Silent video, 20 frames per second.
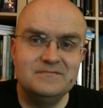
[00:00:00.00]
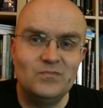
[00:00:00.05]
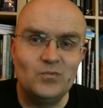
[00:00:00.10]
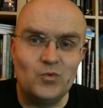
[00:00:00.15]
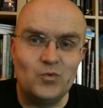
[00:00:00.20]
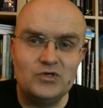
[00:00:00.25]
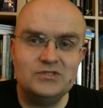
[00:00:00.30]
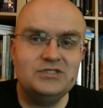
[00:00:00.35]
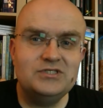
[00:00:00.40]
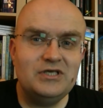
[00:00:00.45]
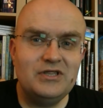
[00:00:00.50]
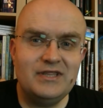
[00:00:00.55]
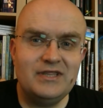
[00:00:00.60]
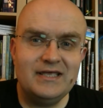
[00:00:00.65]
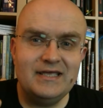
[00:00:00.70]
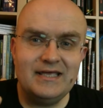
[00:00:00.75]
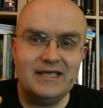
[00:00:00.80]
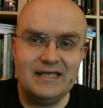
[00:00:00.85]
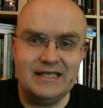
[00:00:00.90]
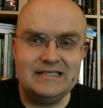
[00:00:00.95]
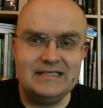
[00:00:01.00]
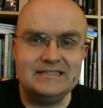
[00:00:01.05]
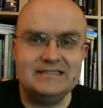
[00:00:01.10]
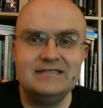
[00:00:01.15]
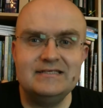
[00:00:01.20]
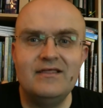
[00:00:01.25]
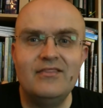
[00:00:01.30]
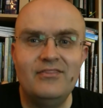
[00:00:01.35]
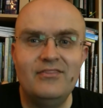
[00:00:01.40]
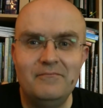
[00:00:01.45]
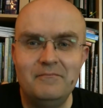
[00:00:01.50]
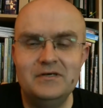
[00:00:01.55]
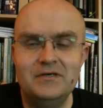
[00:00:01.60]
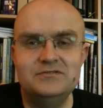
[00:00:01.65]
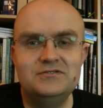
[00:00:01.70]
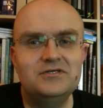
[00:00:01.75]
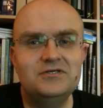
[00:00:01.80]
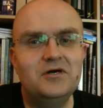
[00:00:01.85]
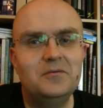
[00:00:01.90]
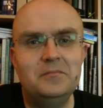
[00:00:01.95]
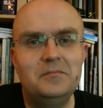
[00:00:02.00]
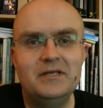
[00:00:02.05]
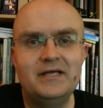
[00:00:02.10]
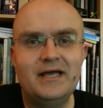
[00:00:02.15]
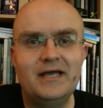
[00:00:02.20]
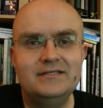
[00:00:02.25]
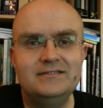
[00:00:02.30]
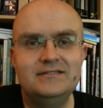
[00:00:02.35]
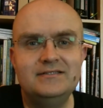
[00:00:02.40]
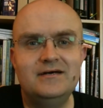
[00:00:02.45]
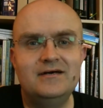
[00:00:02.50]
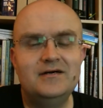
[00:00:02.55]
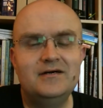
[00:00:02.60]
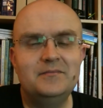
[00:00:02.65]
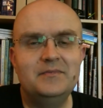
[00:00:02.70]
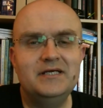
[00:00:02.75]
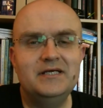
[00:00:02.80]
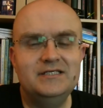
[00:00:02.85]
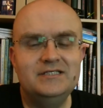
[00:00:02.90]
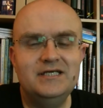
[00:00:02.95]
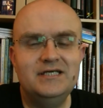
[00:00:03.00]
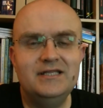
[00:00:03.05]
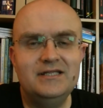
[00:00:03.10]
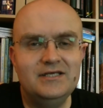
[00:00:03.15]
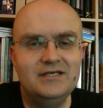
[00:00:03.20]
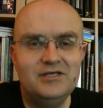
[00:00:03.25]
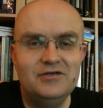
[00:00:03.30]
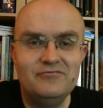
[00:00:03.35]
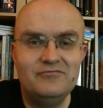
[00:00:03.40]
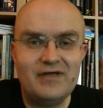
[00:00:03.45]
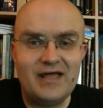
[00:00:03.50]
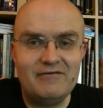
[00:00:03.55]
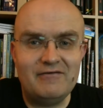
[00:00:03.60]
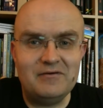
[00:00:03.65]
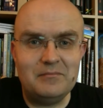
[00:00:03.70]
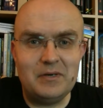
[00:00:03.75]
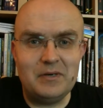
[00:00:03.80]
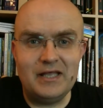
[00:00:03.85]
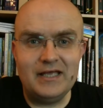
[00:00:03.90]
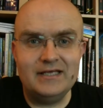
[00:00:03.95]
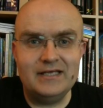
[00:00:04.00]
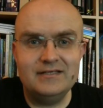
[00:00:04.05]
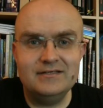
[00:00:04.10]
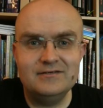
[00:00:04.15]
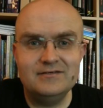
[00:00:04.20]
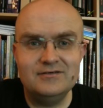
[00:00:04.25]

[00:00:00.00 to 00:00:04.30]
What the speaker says: What do you think is the most complicated RPG that you've ever played